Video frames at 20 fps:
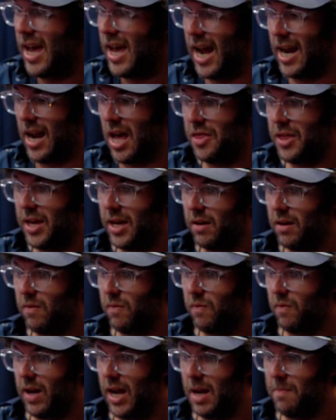And I think
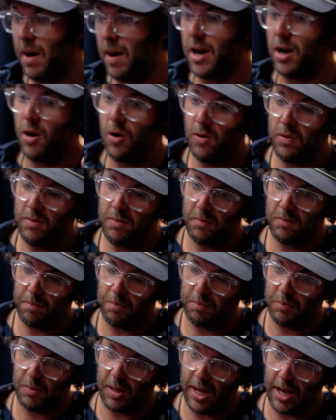in my own
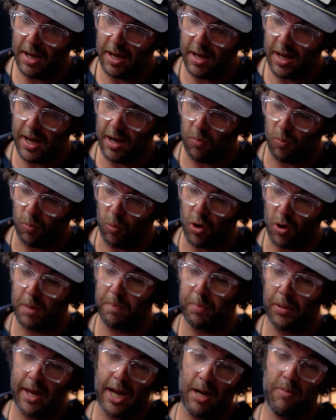
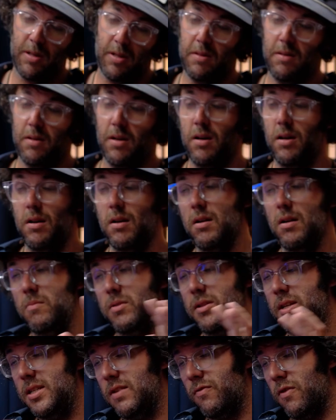work playing with
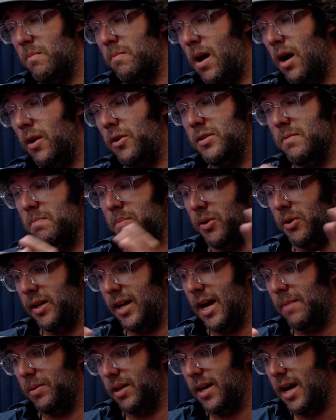these different models and
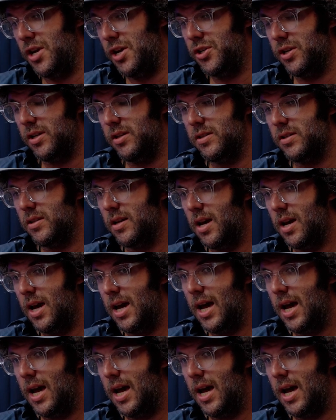building applications,